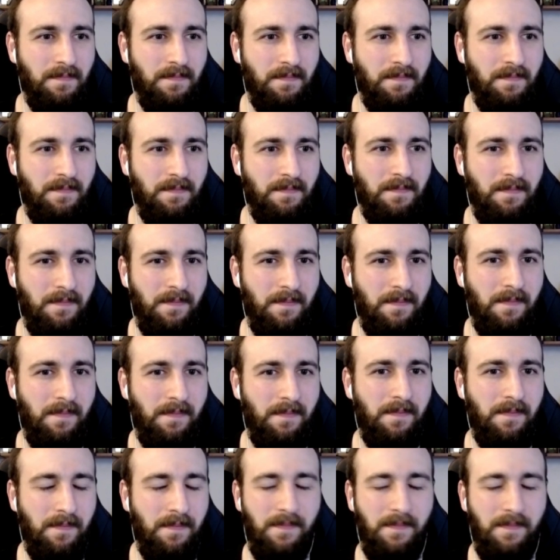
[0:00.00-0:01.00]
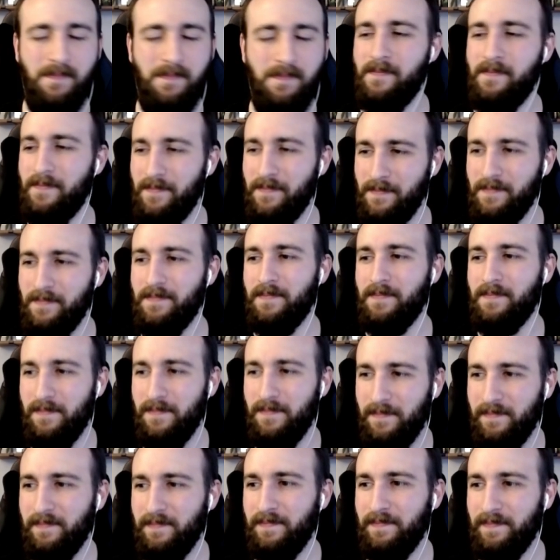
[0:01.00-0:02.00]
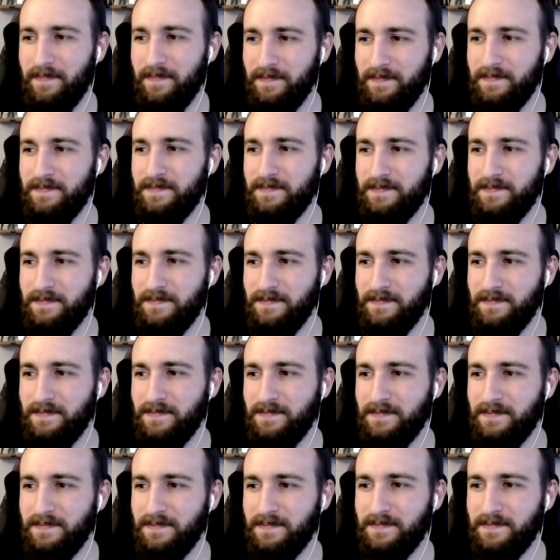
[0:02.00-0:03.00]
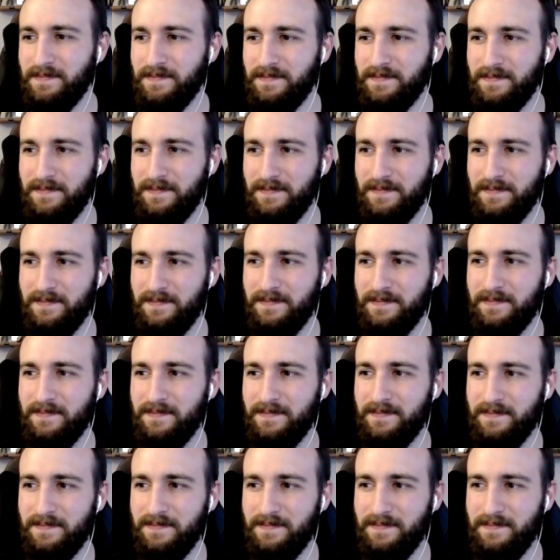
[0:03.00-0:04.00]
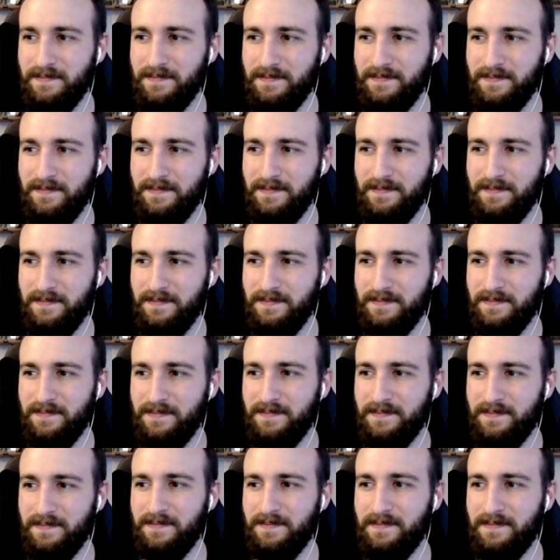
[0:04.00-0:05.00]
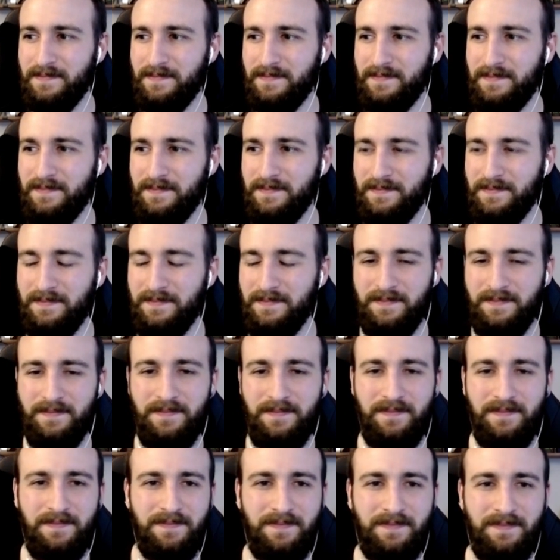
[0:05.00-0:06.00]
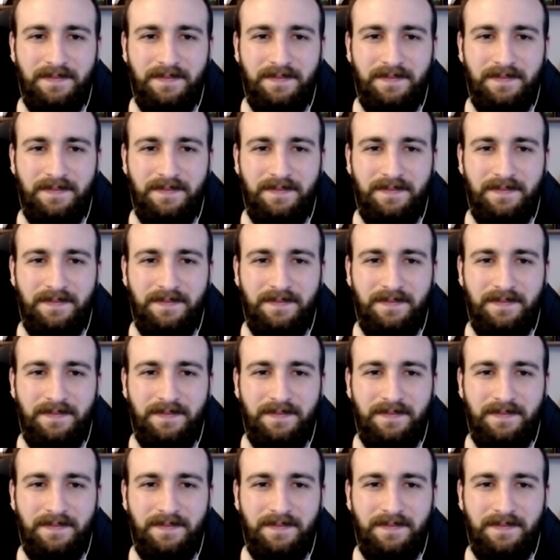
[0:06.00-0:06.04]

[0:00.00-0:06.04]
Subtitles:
The person shown says nothing.